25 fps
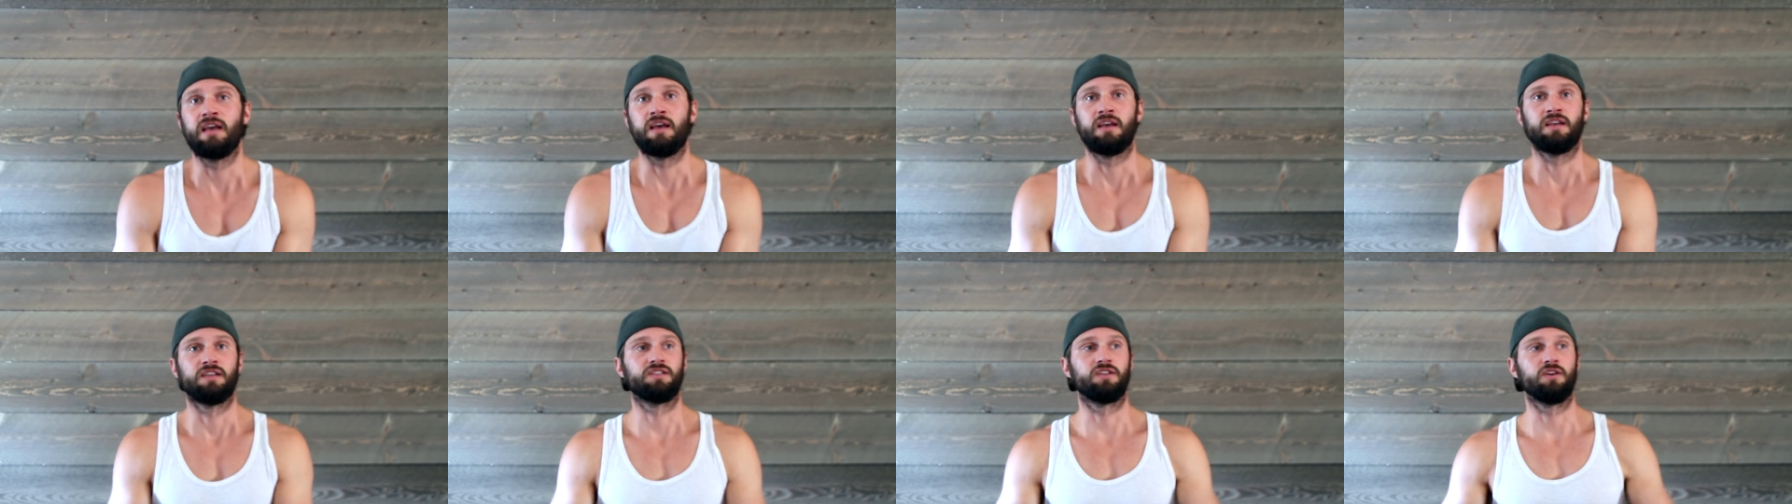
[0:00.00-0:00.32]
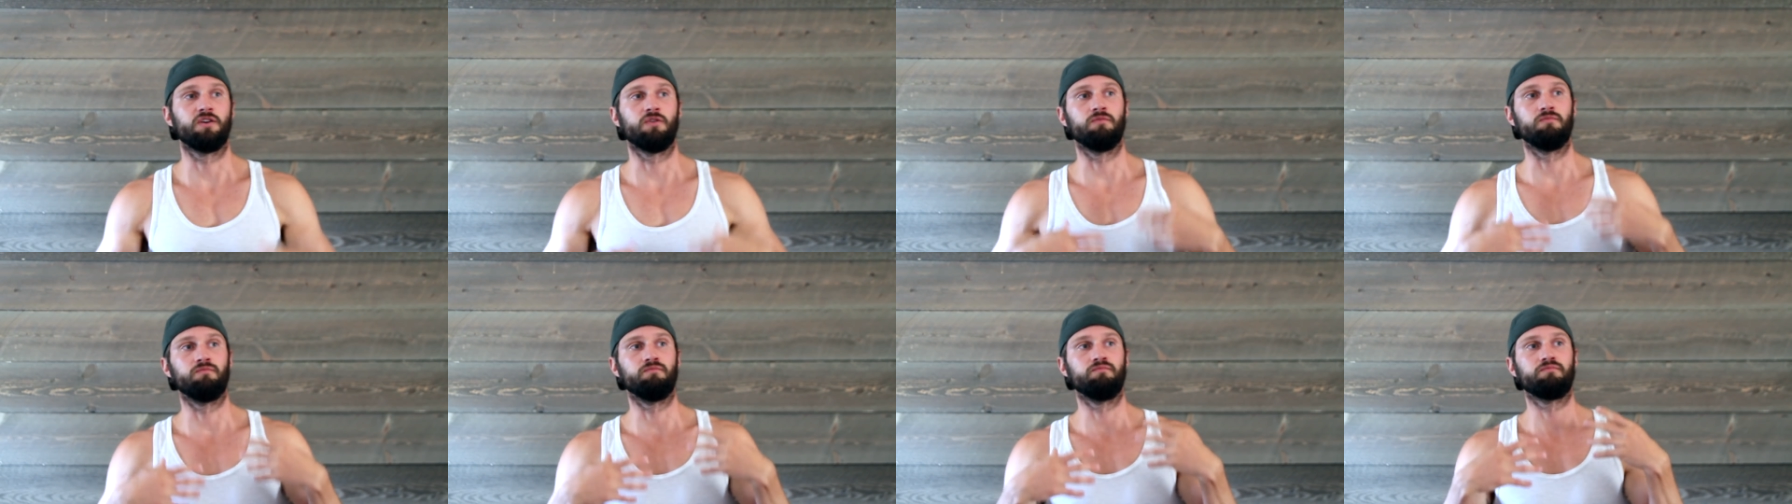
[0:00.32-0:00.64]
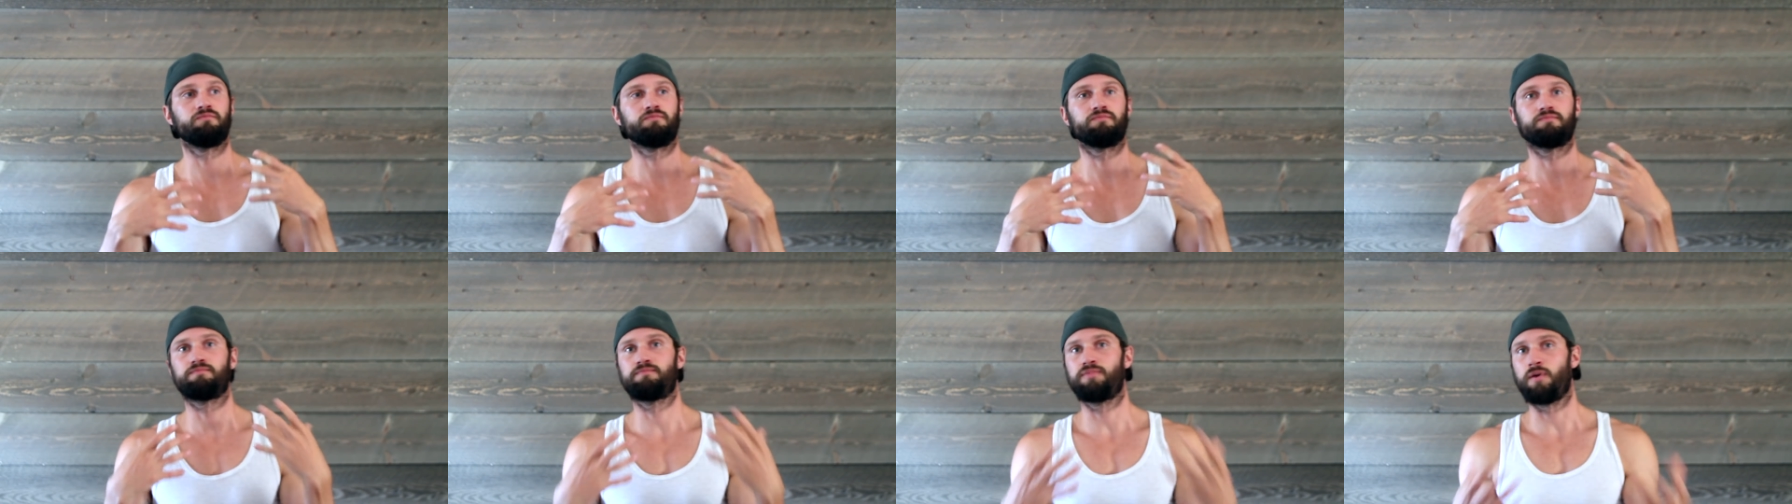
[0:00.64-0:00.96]
So
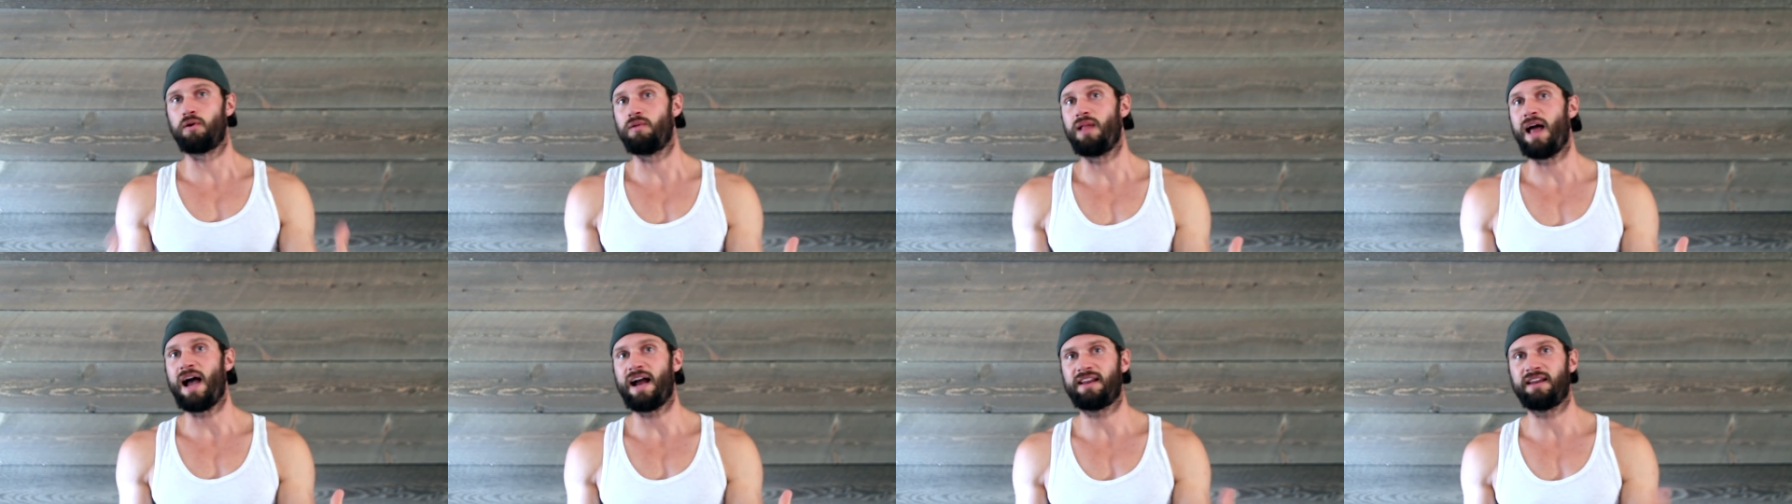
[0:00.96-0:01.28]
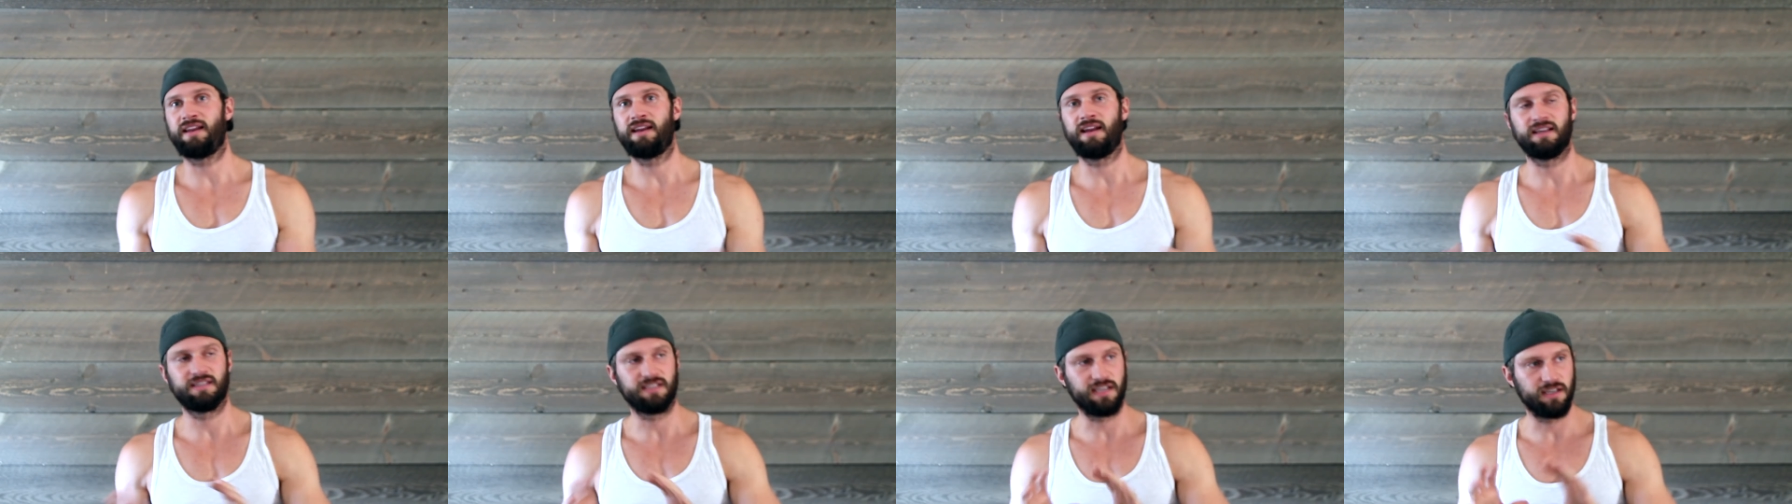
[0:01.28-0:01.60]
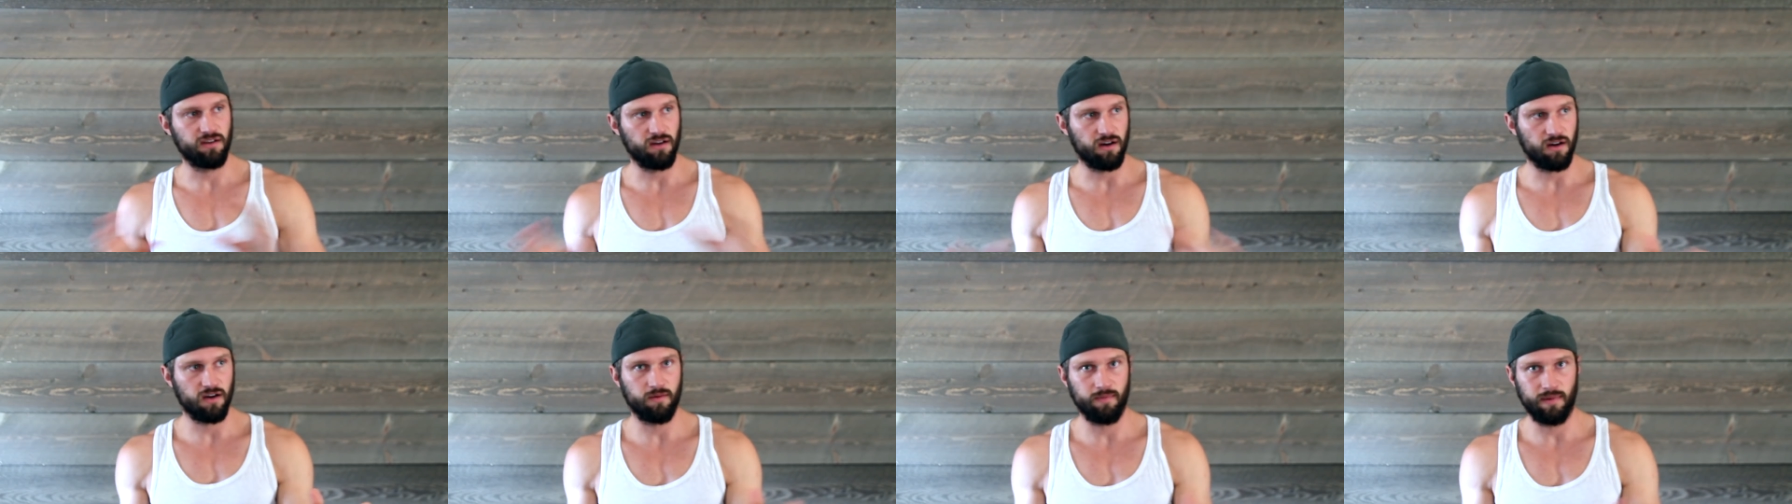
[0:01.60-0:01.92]
Prolactin, as I
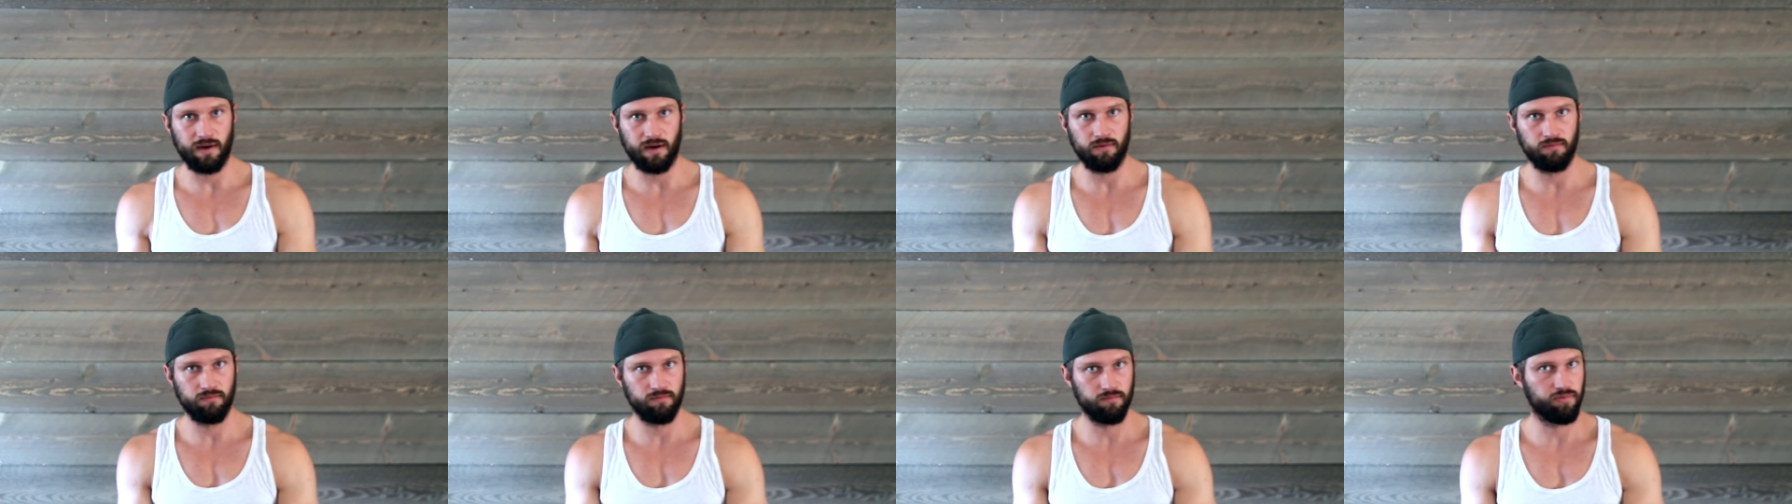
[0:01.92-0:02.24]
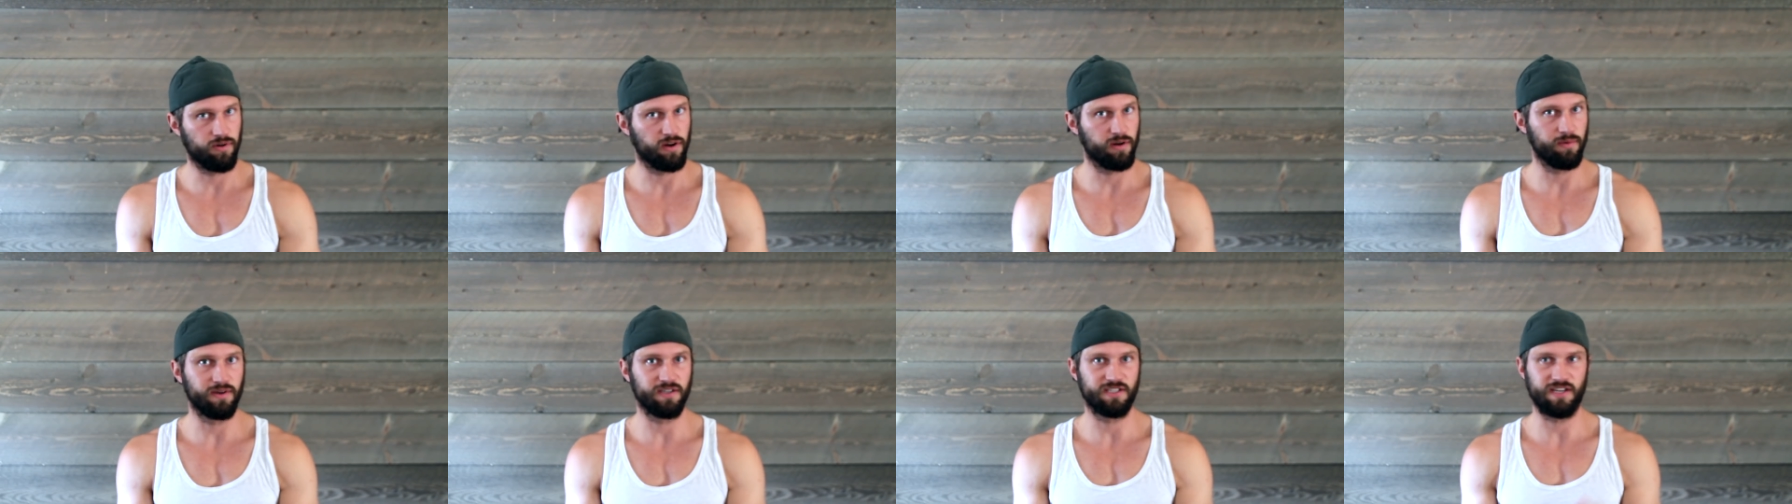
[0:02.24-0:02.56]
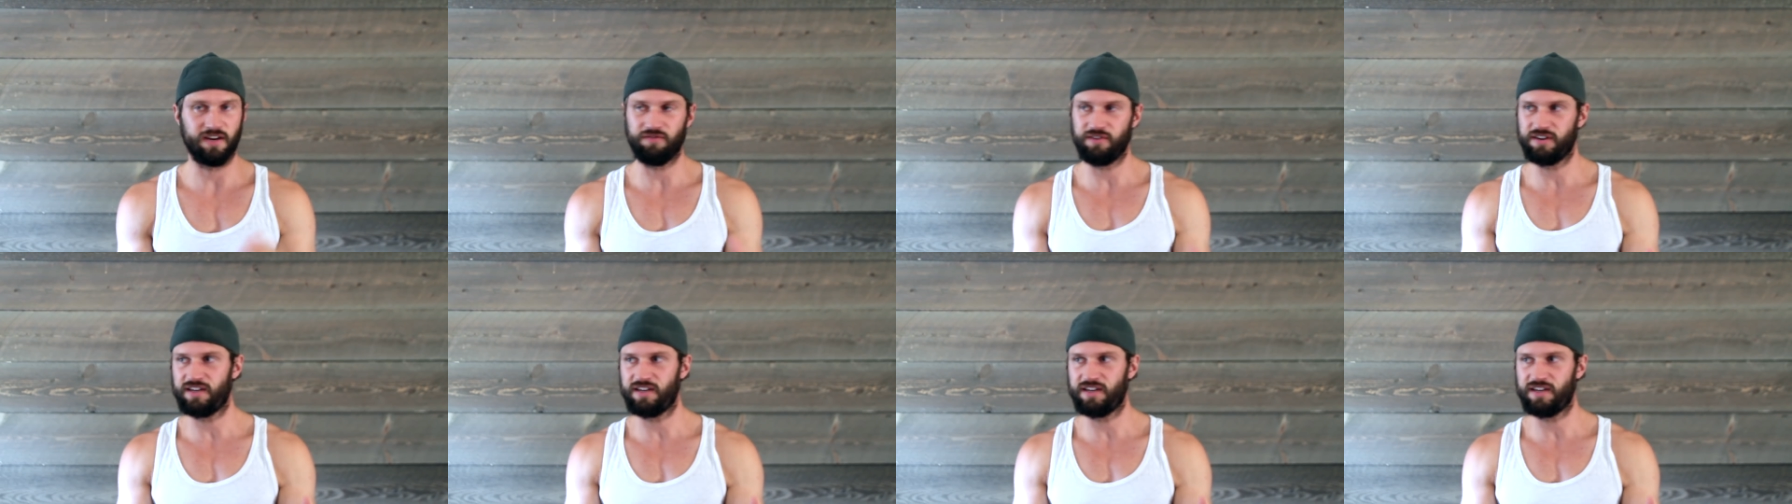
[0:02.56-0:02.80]
talk about pretty much every